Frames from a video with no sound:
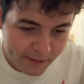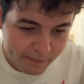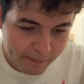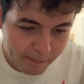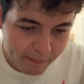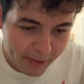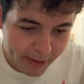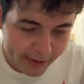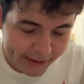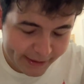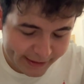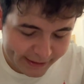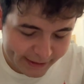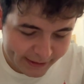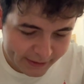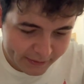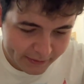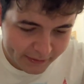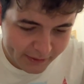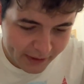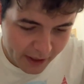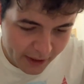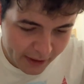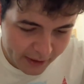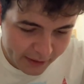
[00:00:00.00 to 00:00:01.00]
But,
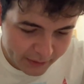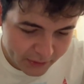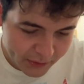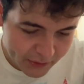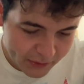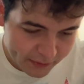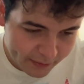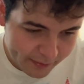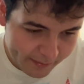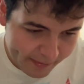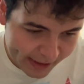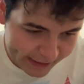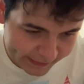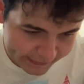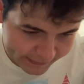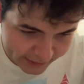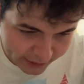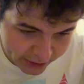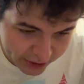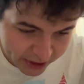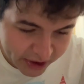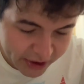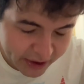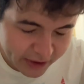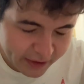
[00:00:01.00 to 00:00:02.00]
on to the
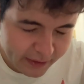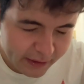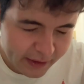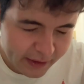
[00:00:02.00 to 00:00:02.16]
message.